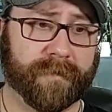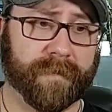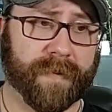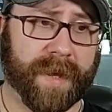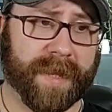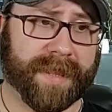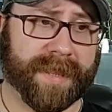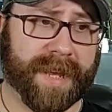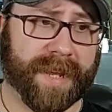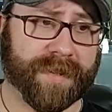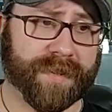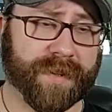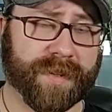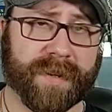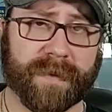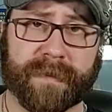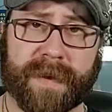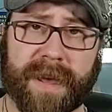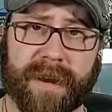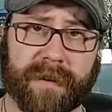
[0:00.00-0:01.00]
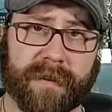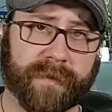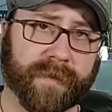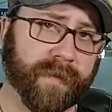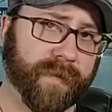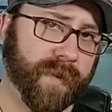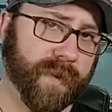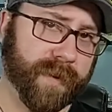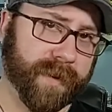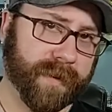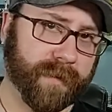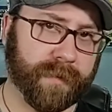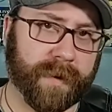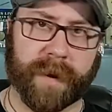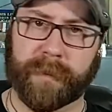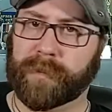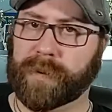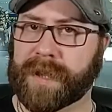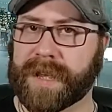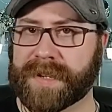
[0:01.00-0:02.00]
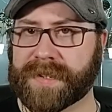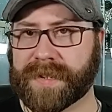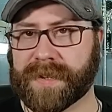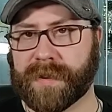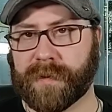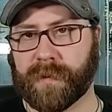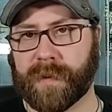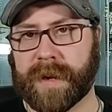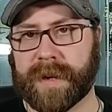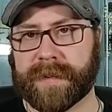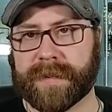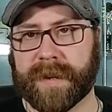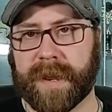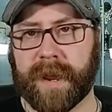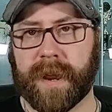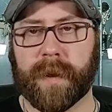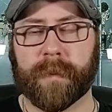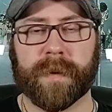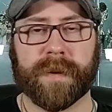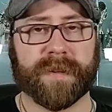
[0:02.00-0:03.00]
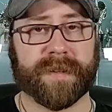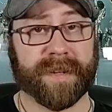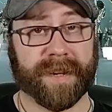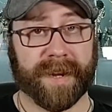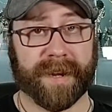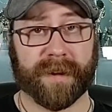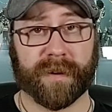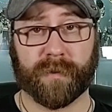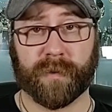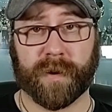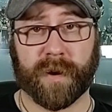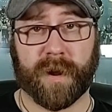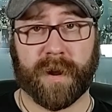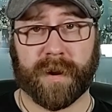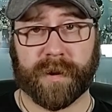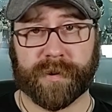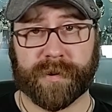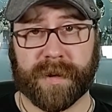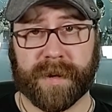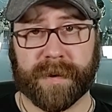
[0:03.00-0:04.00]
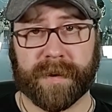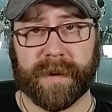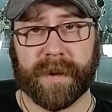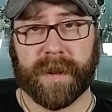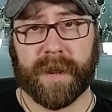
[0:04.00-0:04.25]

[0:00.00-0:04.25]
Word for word: but that's just a matter of if you're in the right place at the right time and to get into an auction.